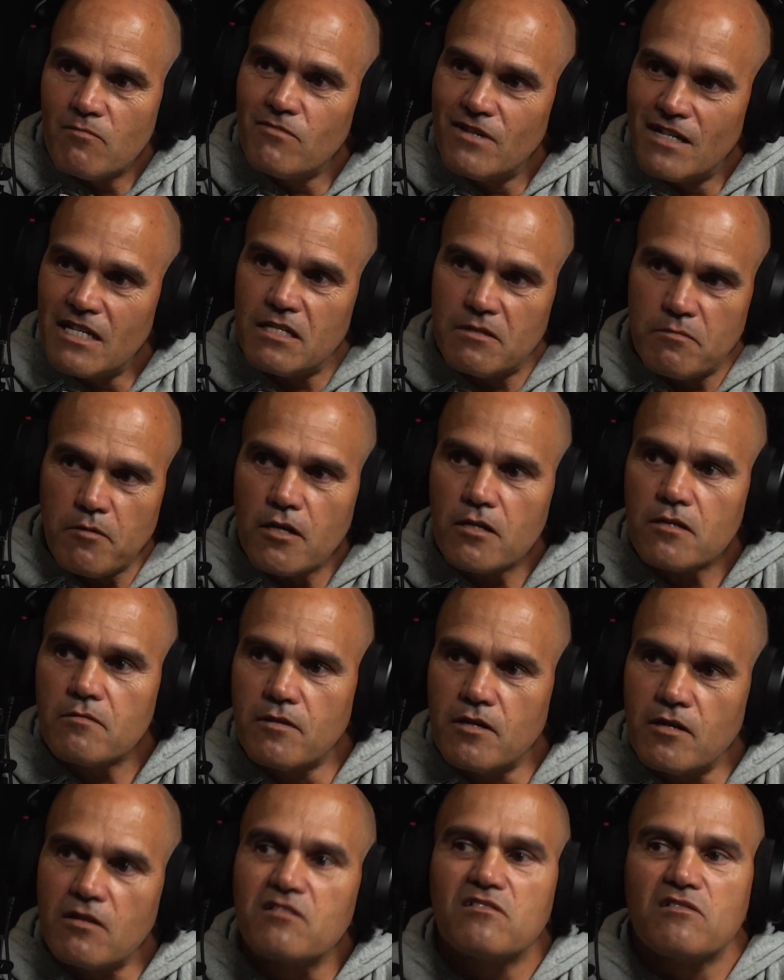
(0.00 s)
When he spoke to
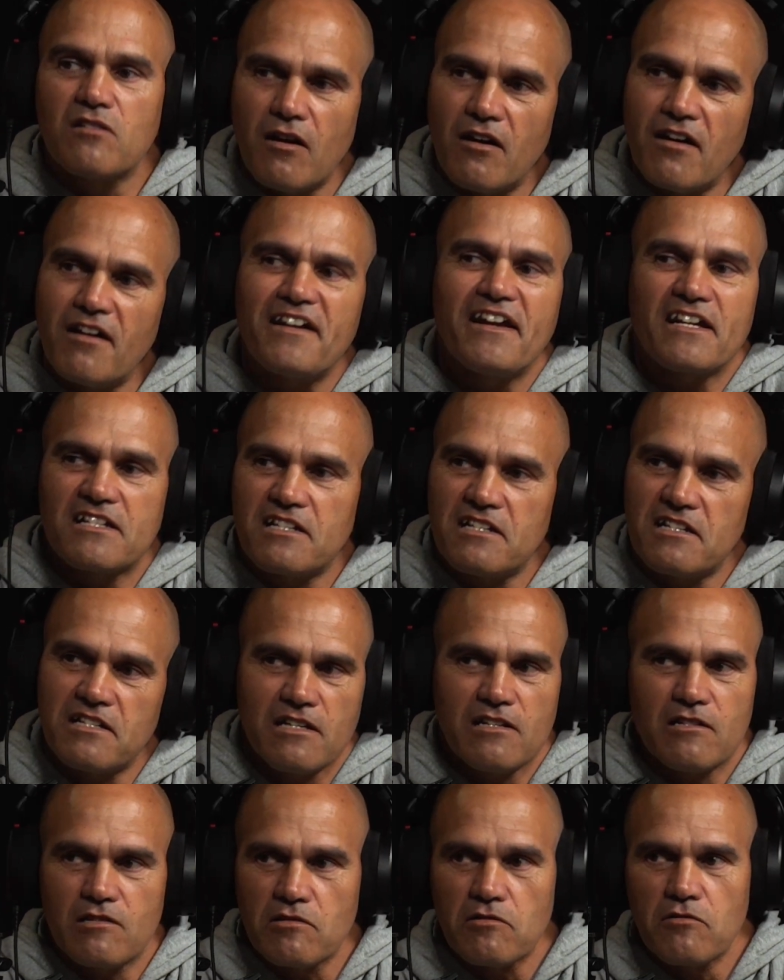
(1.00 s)
me, I'd actually
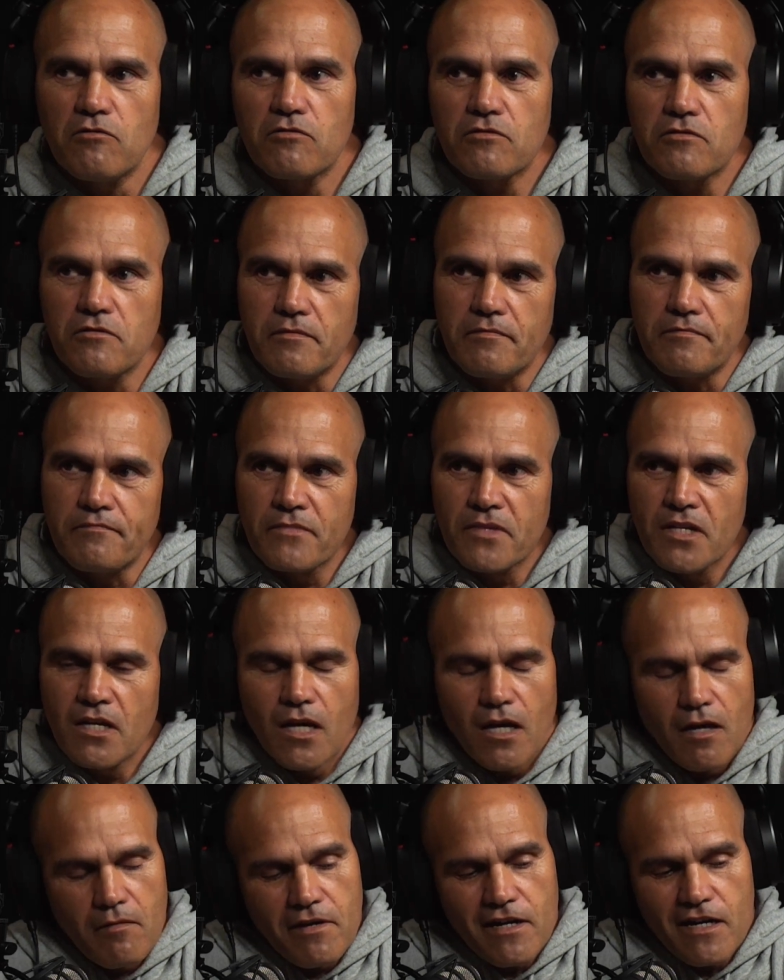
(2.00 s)
sit and talk to
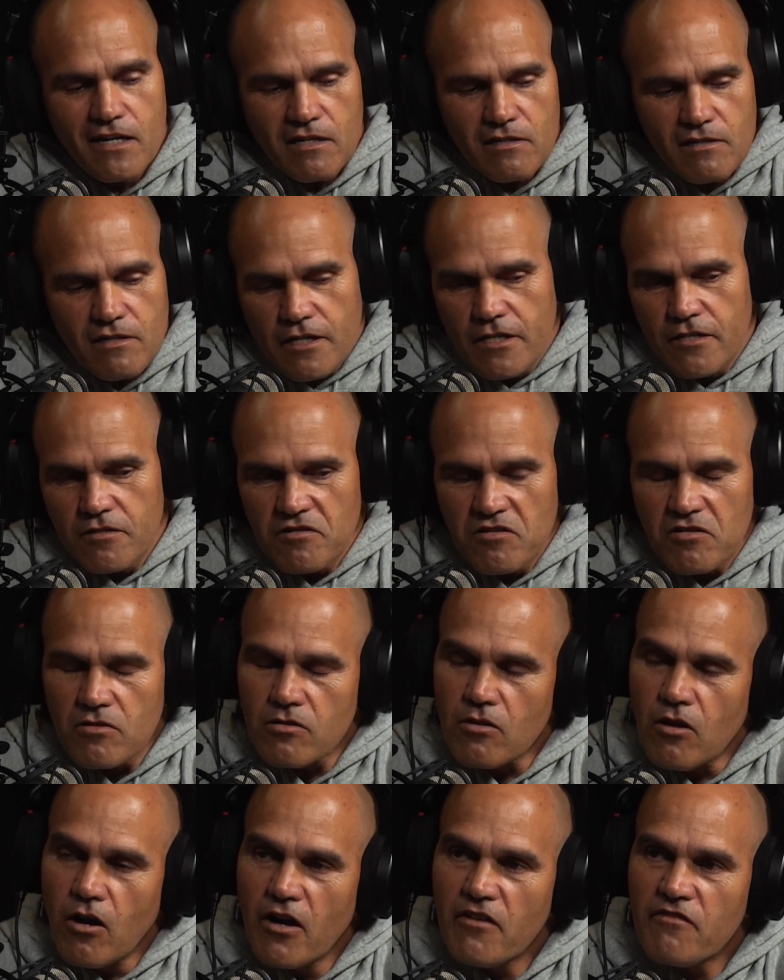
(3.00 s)
him about, you know, just
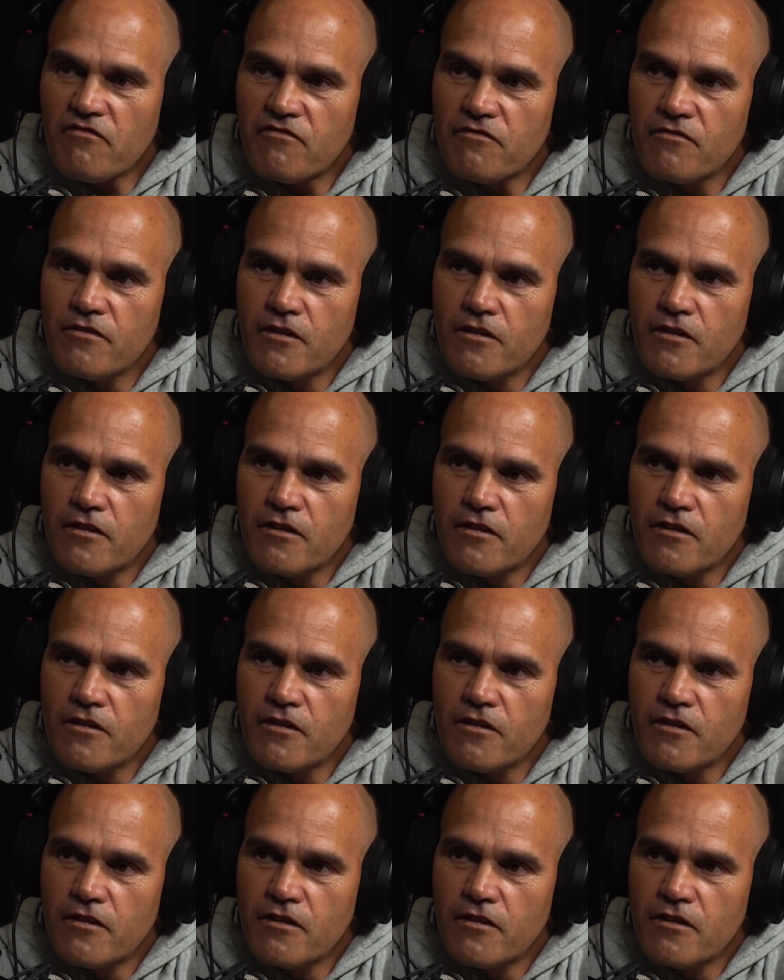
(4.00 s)
life.